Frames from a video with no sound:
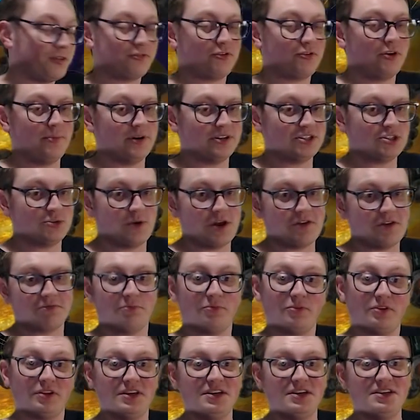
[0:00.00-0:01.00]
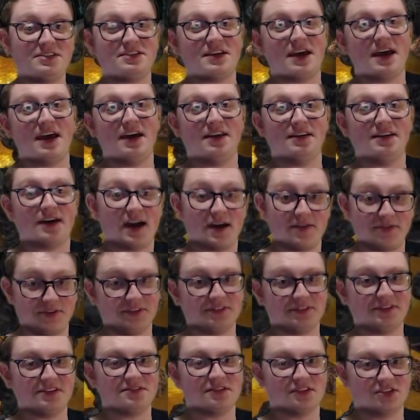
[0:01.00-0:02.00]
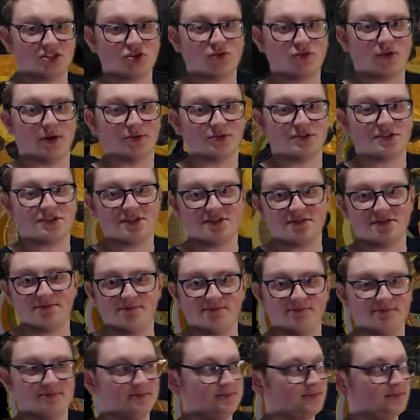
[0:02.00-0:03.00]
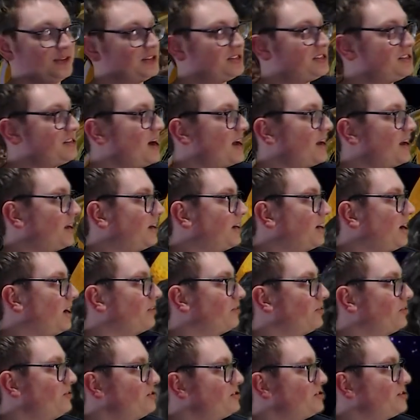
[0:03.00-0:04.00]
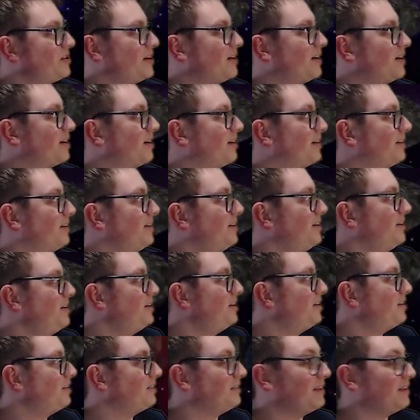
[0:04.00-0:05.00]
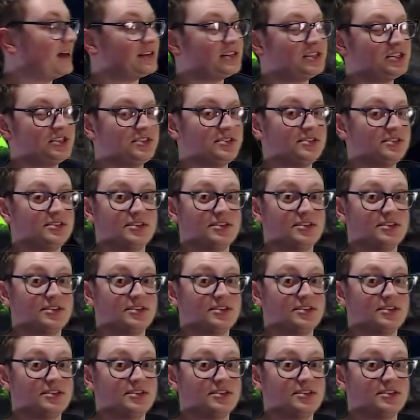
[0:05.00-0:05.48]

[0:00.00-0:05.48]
3 months away from release, and I think this looks gross. The Sonic colors are less